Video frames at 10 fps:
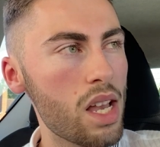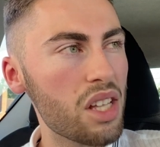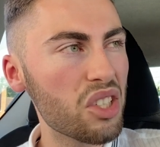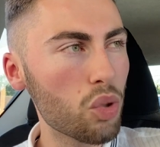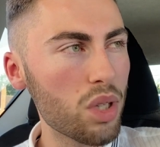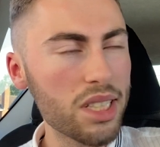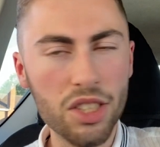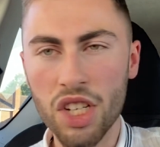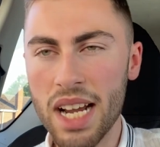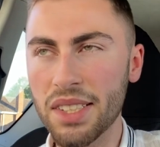there's always that
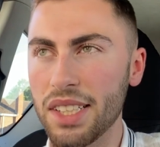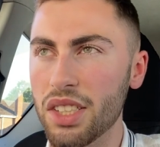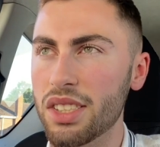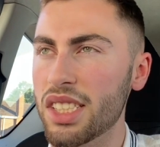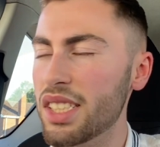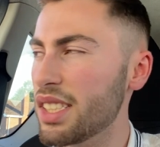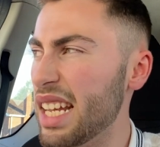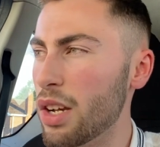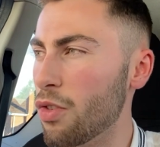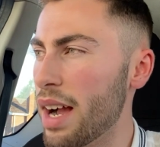chance he could
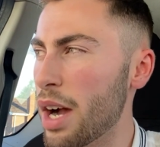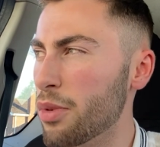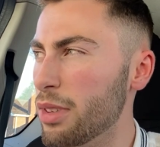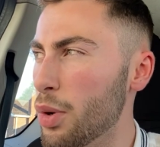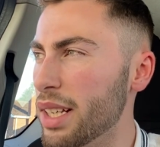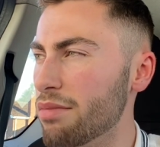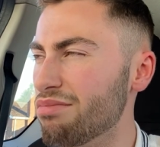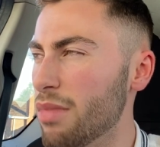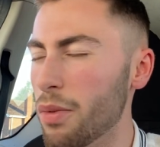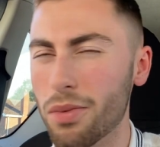stick around, like,
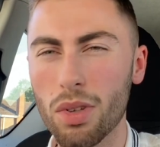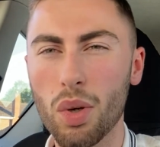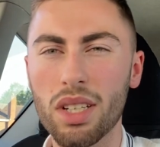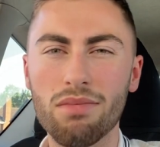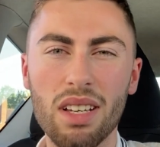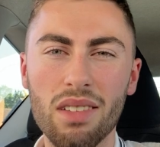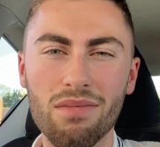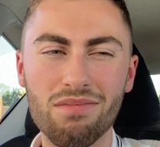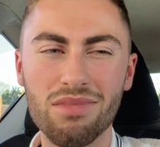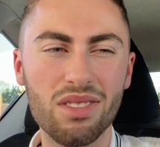for, like,
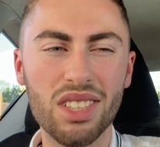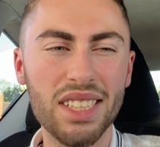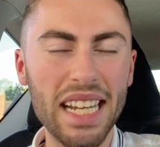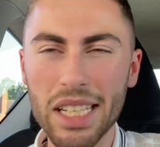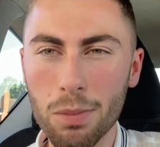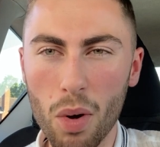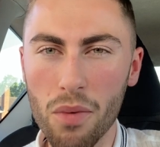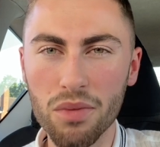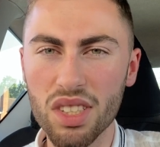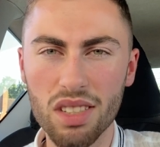6
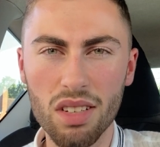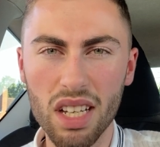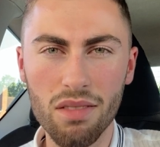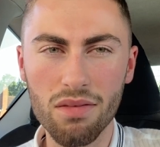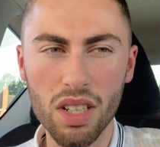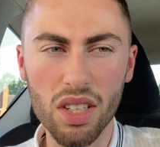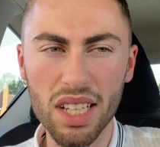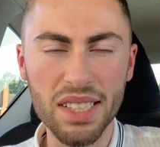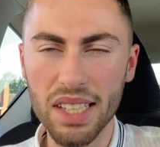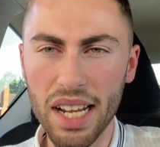months,
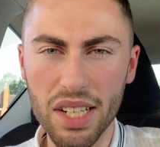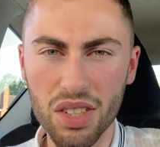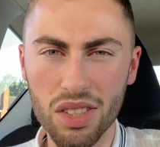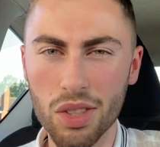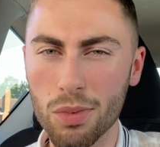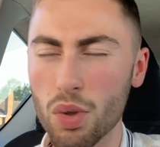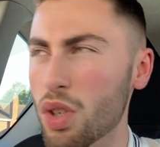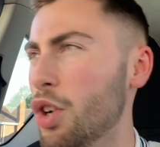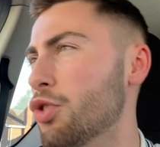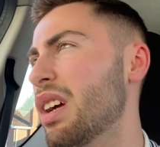a season, some sort
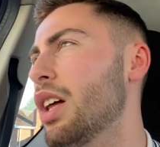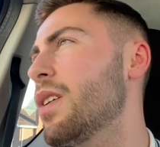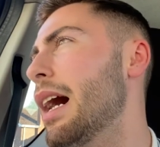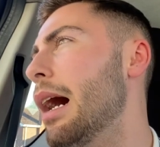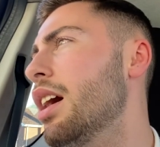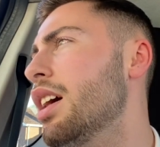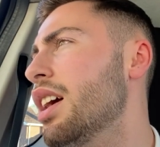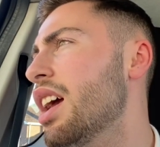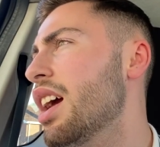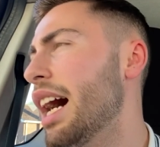of contract like that.
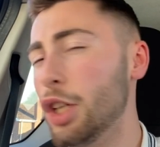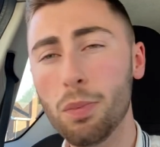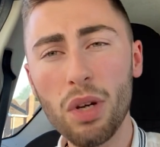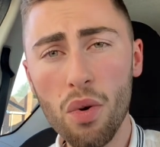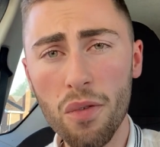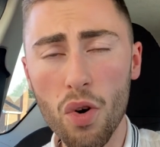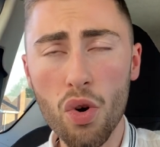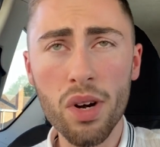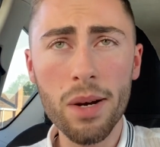And I'd be all for